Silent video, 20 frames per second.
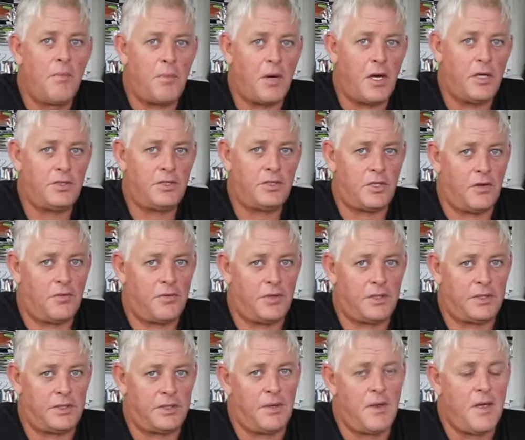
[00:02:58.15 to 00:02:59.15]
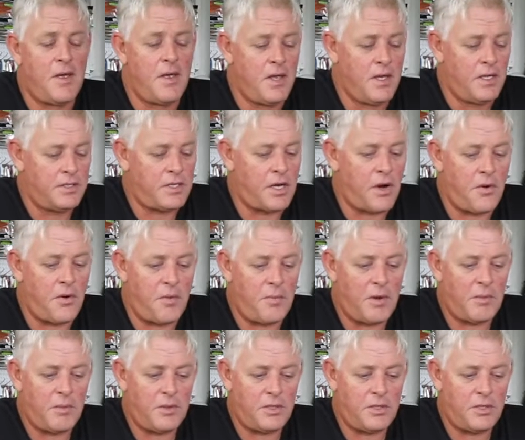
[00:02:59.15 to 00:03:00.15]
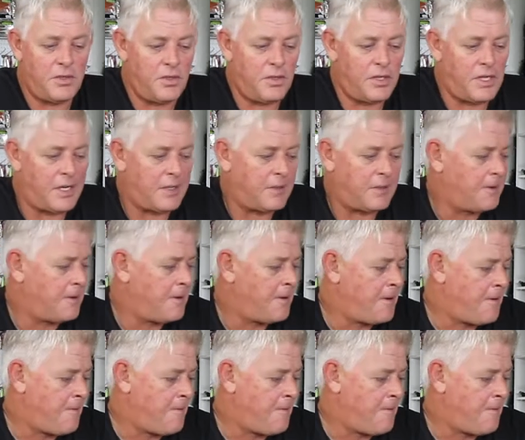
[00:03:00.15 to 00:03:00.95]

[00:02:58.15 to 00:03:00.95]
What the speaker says: post office, so remember to do that.